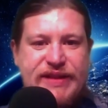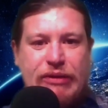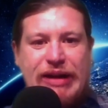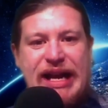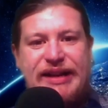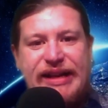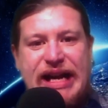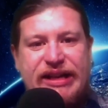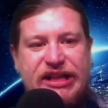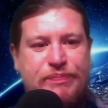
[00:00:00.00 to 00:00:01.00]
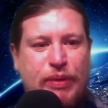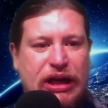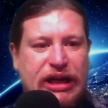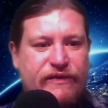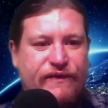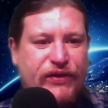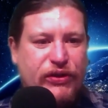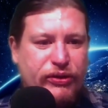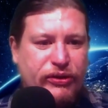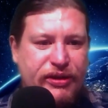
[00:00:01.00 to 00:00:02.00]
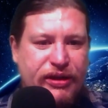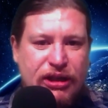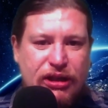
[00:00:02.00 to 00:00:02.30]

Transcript: They were handing out expired food.